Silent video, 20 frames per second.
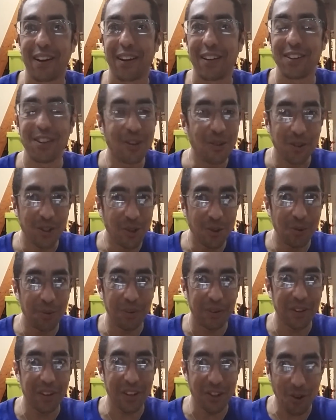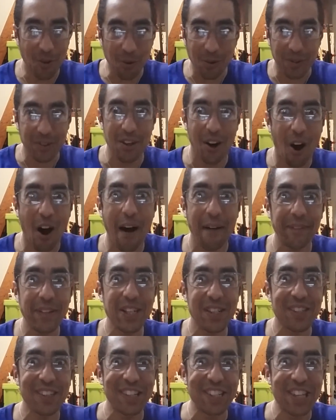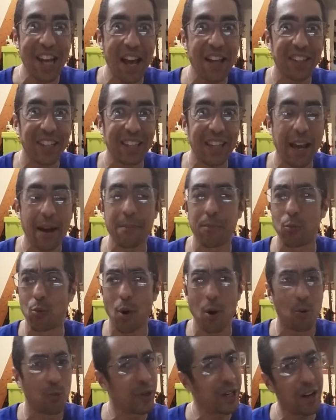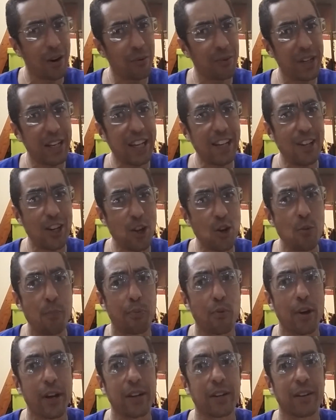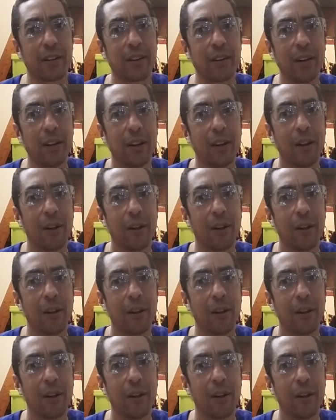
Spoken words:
You're obviously telling them, well, we don't need you, Britain,